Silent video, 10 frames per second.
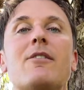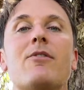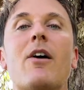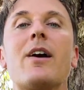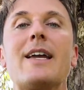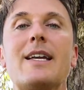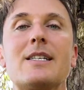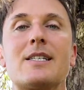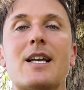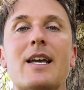very
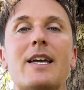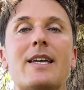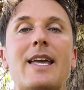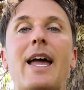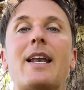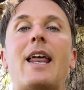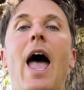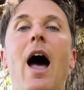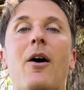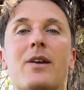easily get
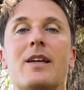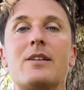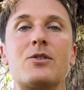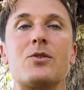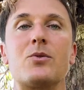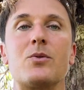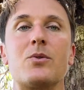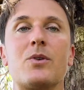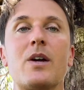out into